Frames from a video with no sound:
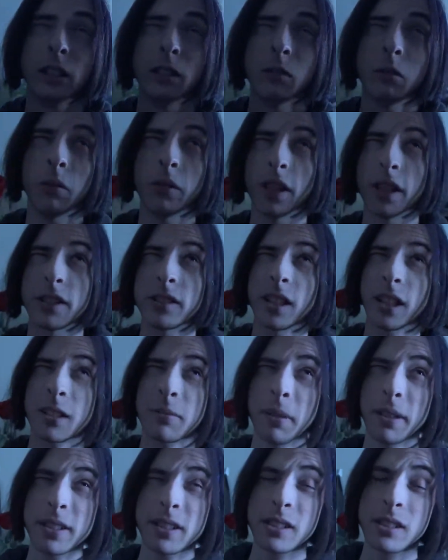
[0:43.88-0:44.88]
was it 6
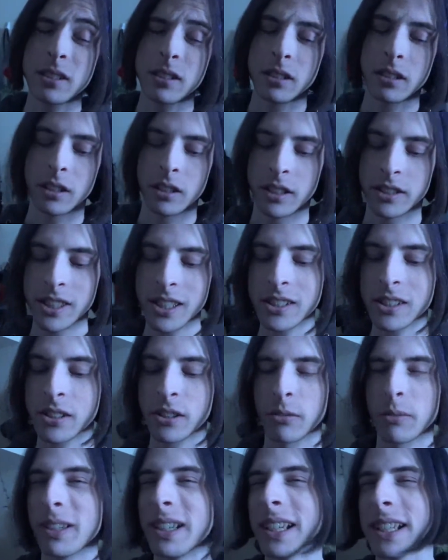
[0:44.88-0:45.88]
months? It says
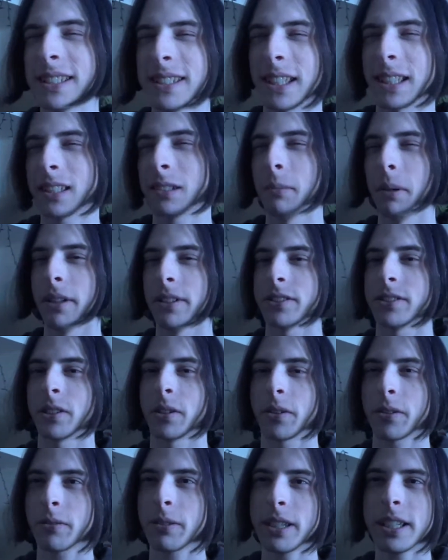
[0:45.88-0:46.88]
3 to 6 months. So
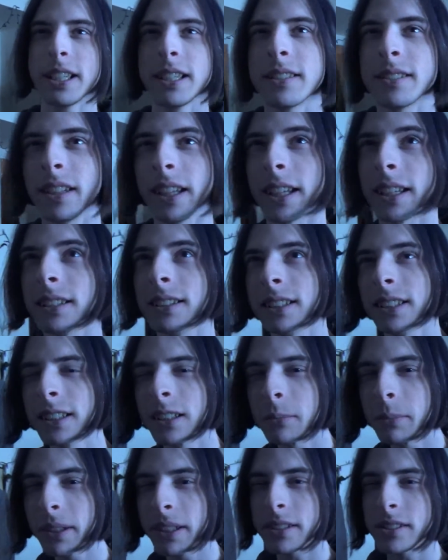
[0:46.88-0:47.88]
3 is like a
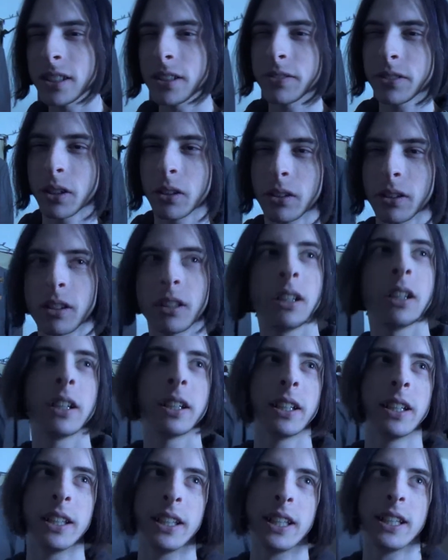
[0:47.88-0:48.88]
little bit of stuff going
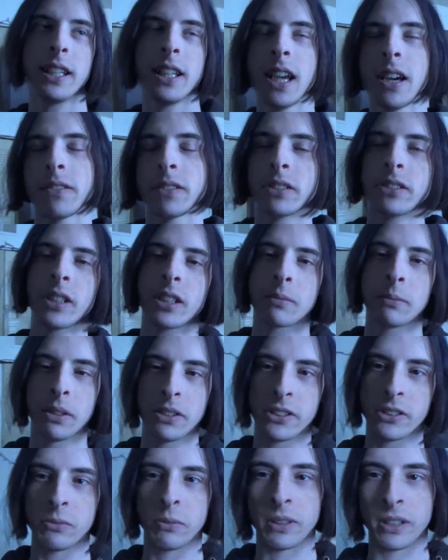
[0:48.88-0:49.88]
on, and then after 6
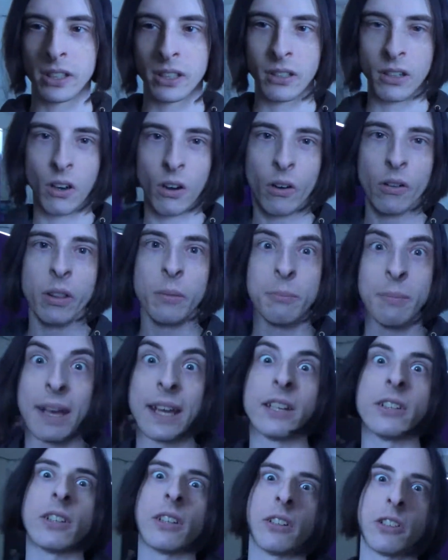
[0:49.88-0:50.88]
months is when all the
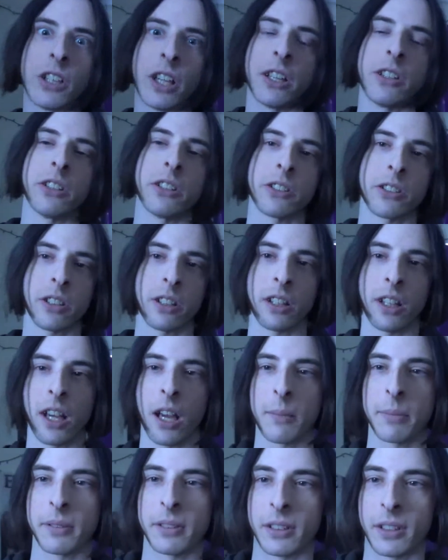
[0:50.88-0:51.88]
major changes gonna
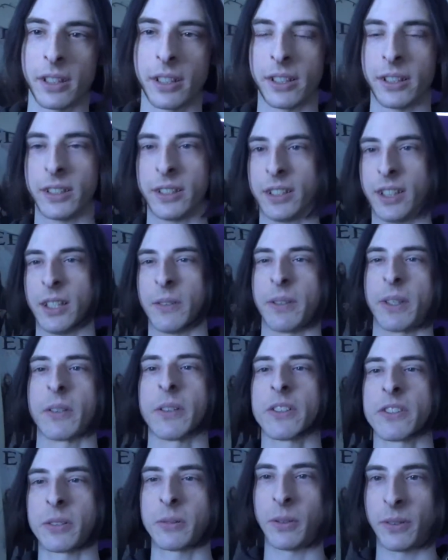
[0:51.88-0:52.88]
happen. All right, here we go.
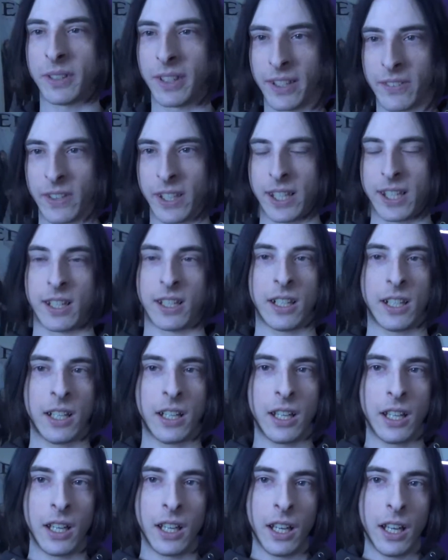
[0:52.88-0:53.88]
This is some good light right here.
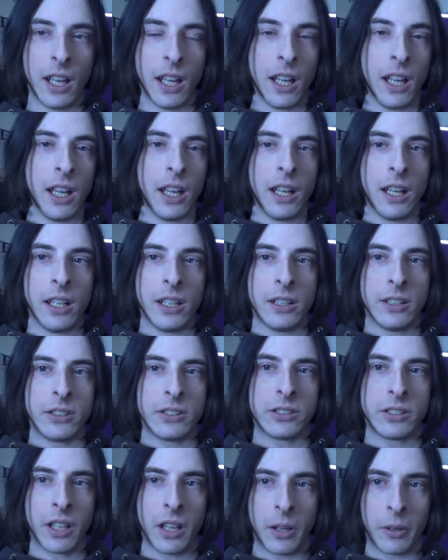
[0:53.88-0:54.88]

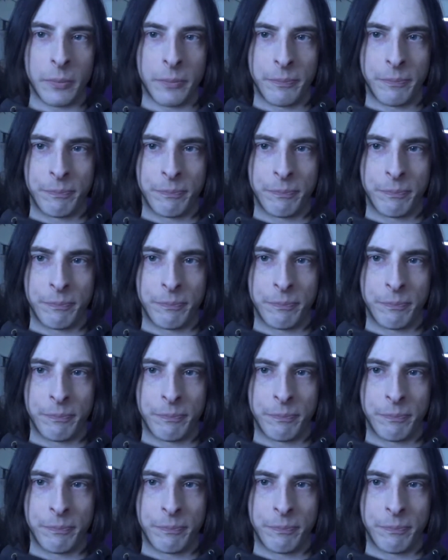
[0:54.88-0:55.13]
So